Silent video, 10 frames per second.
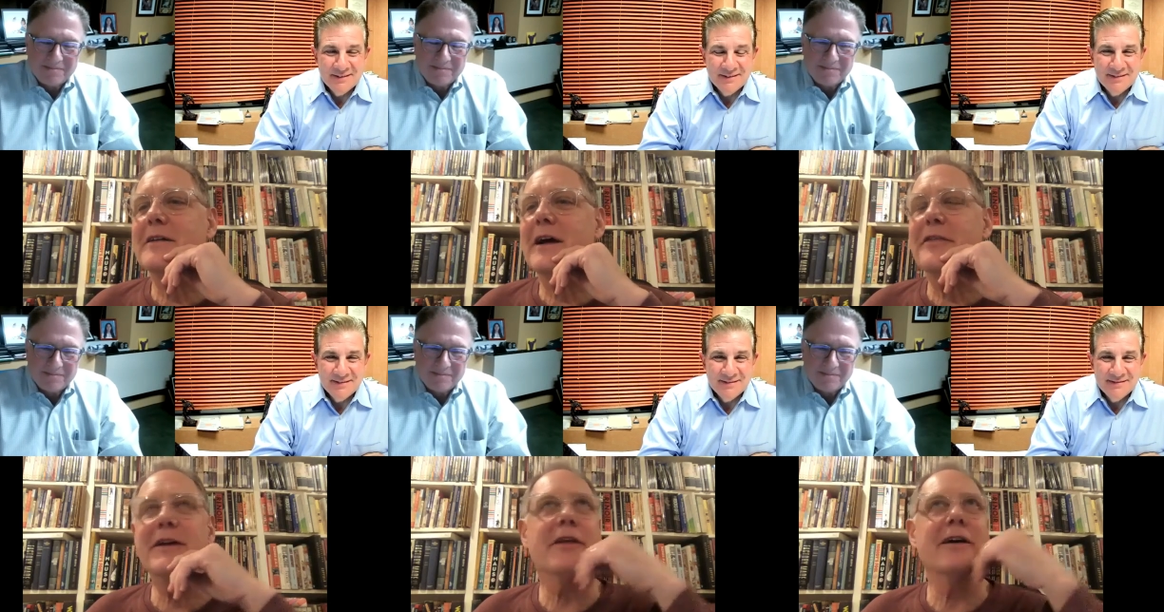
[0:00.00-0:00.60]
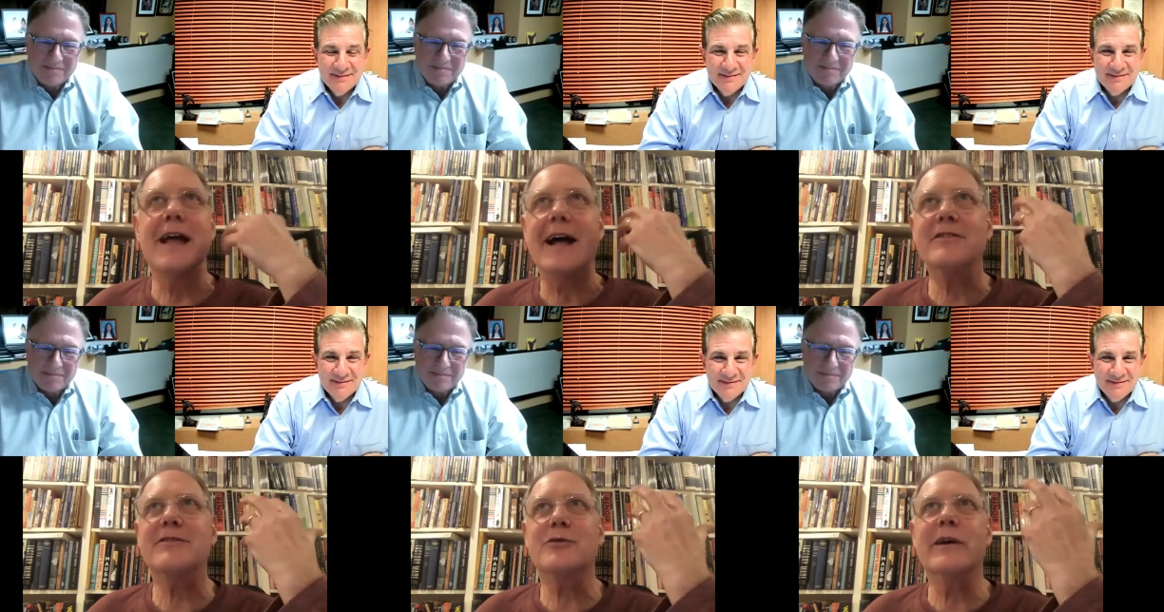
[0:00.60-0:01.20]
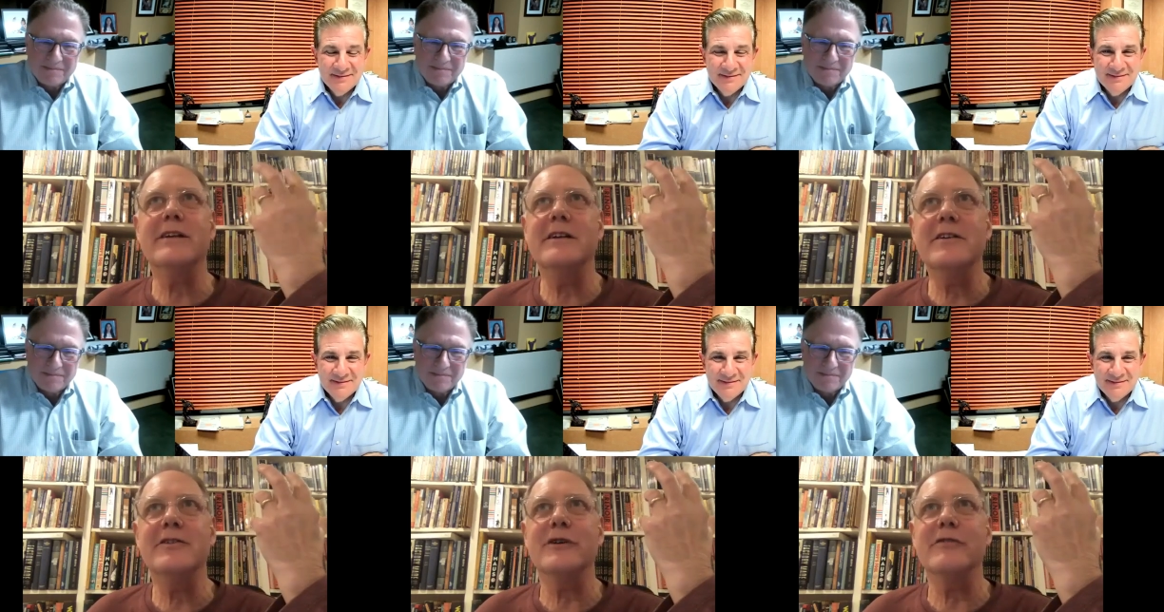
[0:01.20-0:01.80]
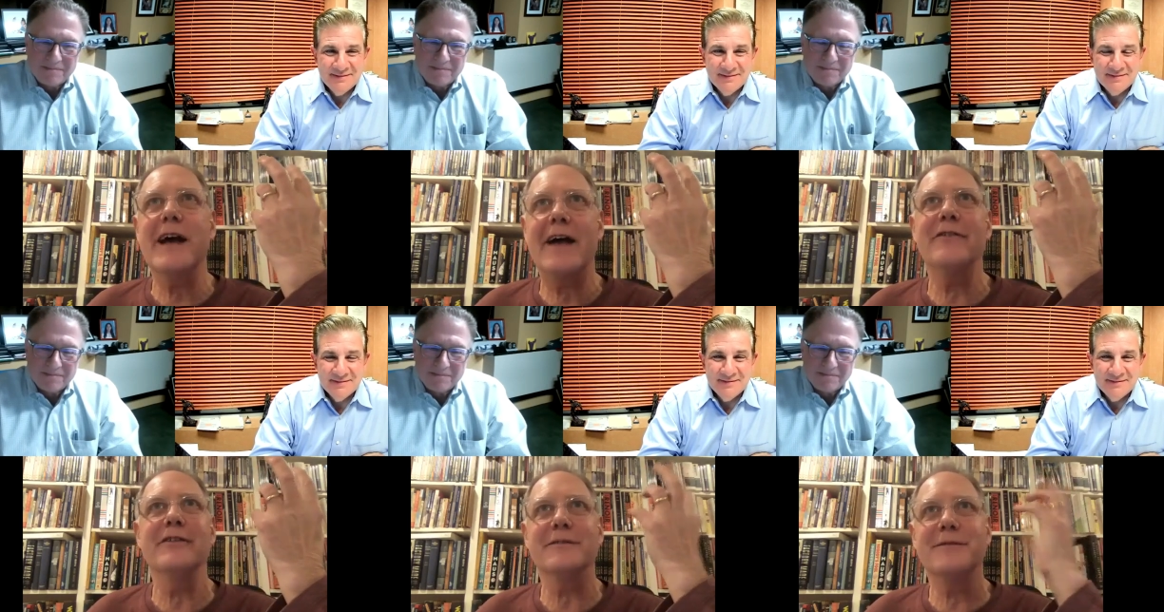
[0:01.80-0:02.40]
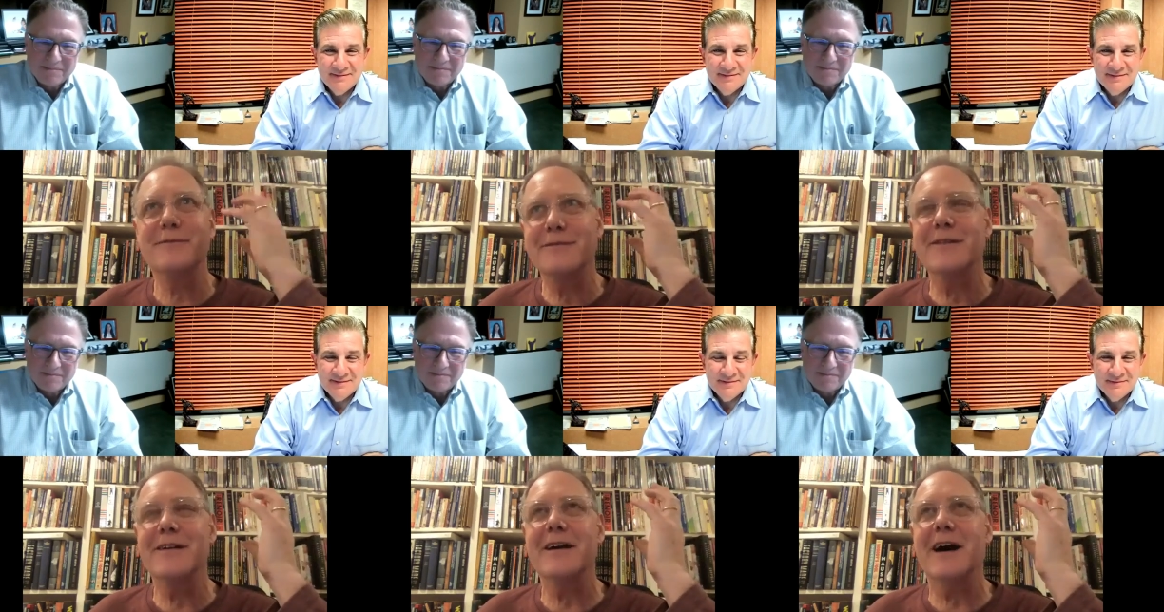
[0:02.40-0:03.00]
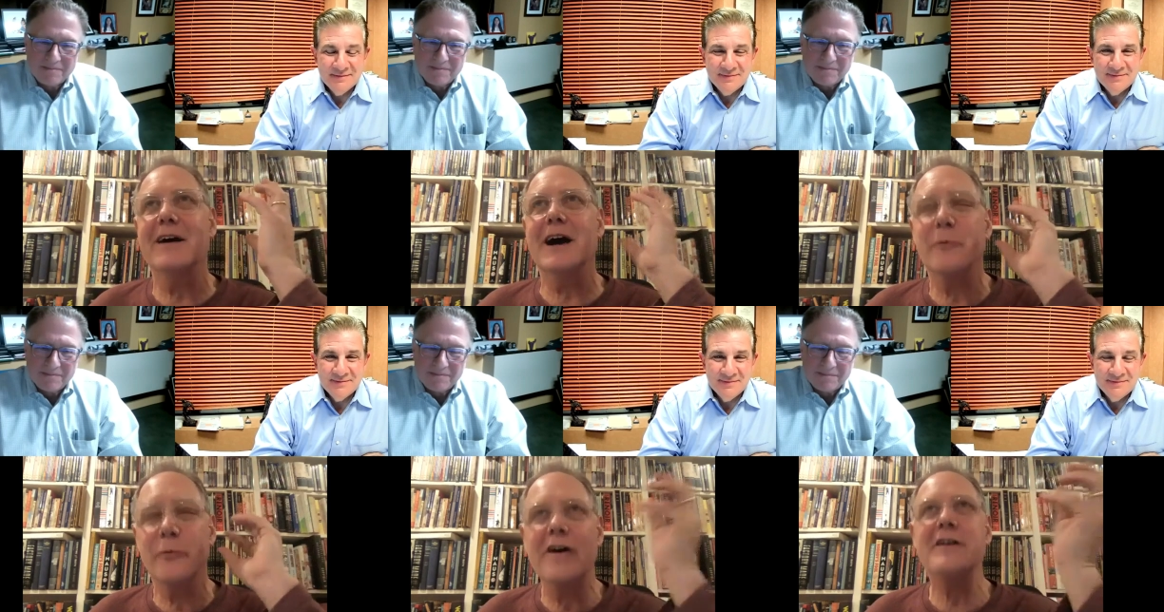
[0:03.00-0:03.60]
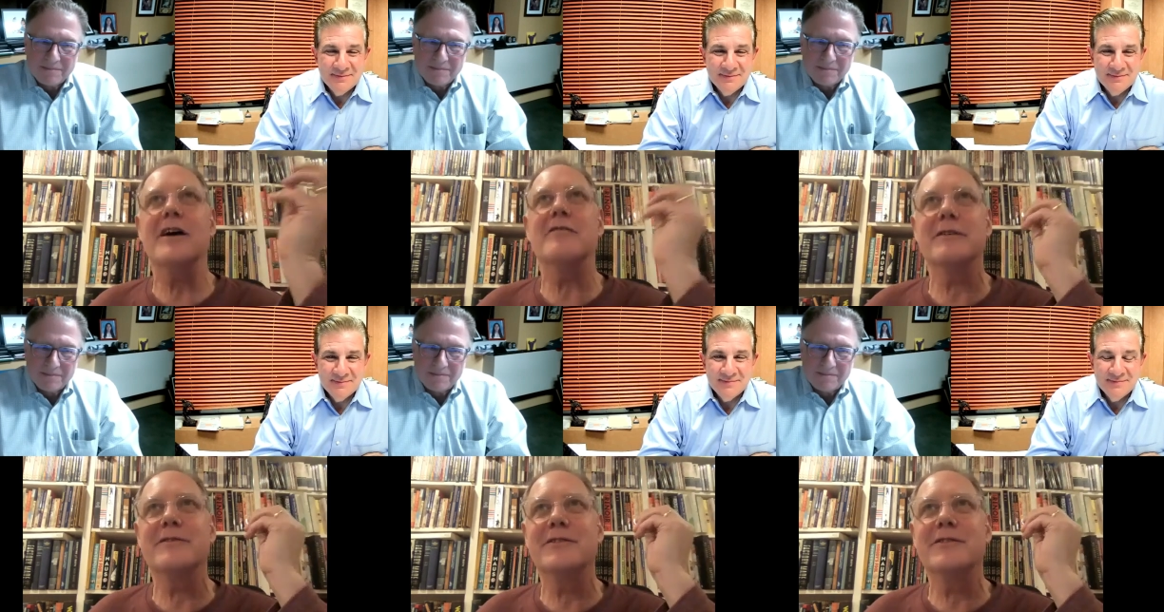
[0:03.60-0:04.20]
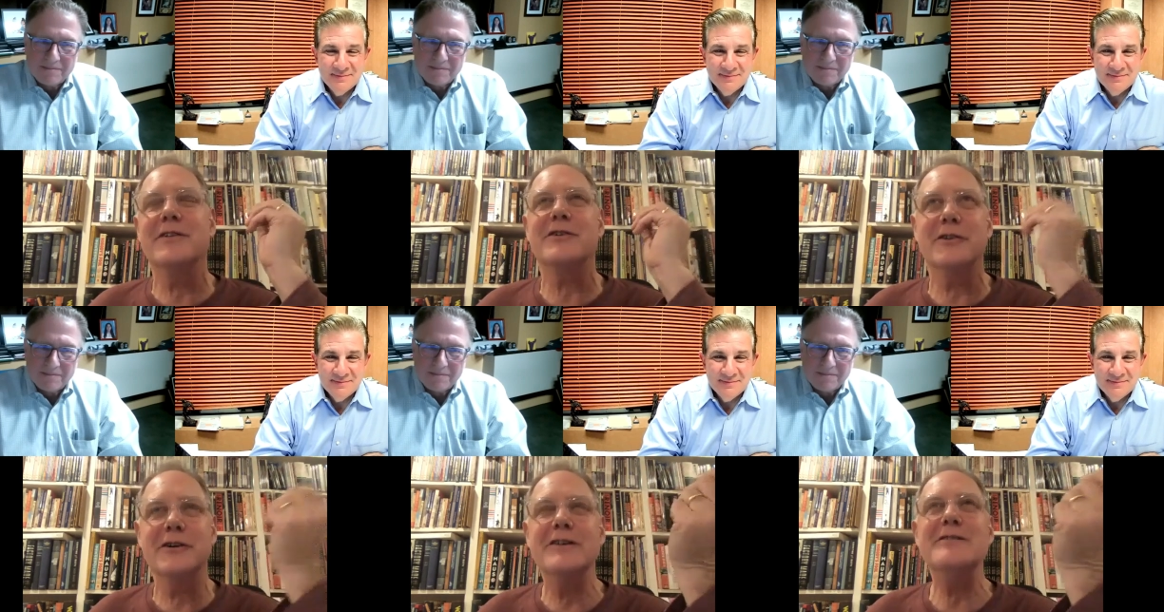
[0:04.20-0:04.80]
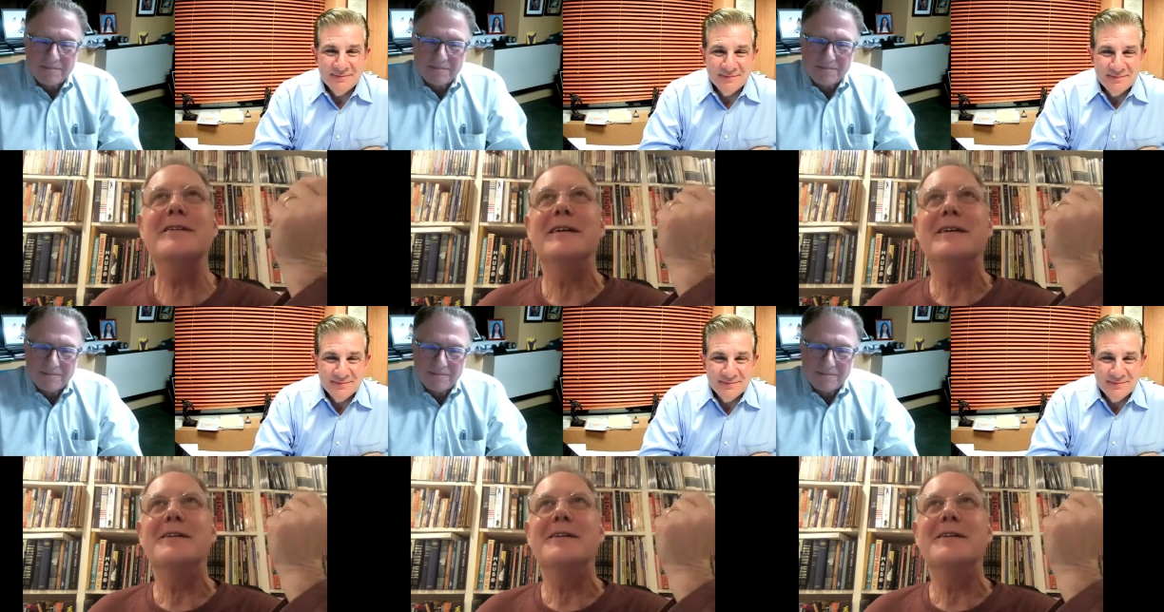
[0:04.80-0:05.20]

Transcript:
Speaker 1: I think in the last twenty years we've had this a, a run of just good